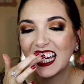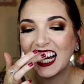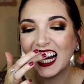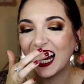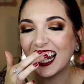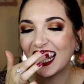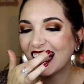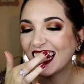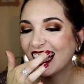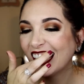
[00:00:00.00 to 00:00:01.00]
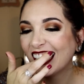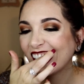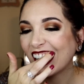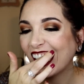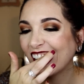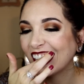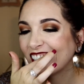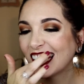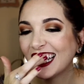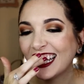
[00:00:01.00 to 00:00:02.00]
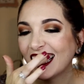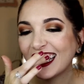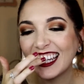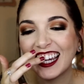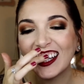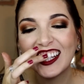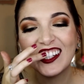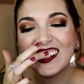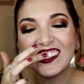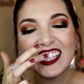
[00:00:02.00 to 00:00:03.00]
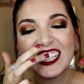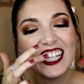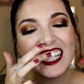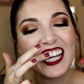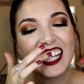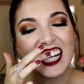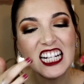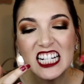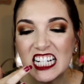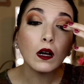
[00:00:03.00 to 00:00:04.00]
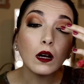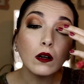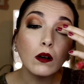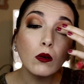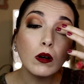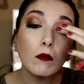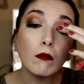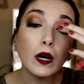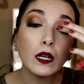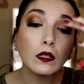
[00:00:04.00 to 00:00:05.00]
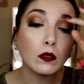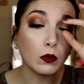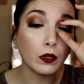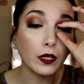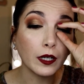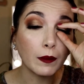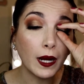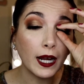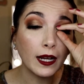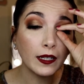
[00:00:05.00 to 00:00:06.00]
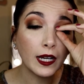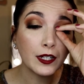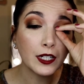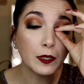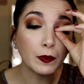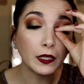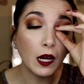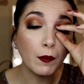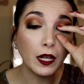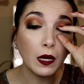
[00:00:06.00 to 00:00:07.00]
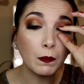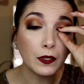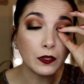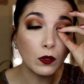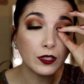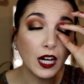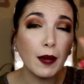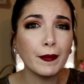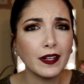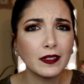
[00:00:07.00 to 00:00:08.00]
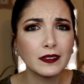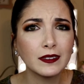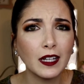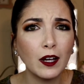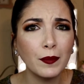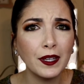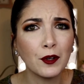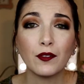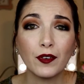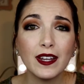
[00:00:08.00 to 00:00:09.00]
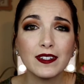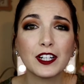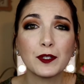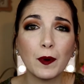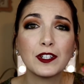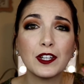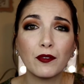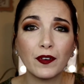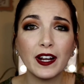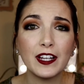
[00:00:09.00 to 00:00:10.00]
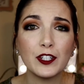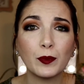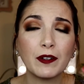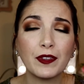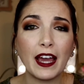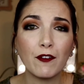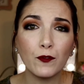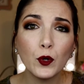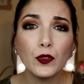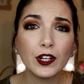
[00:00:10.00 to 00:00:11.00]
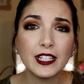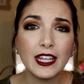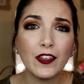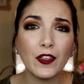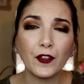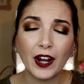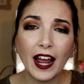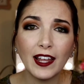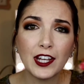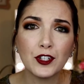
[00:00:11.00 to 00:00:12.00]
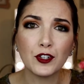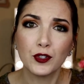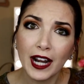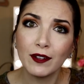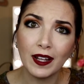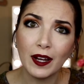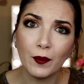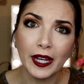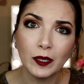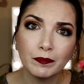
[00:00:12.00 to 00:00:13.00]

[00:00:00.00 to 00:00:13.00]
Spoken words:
I can't get my shit together. Oh my lord, my eyelash has been coming up this whole time and y'all didn't tell me? Friends aren't supposed to tell friends whenever they have food in their teeth and their eyelashes are trying to fly away.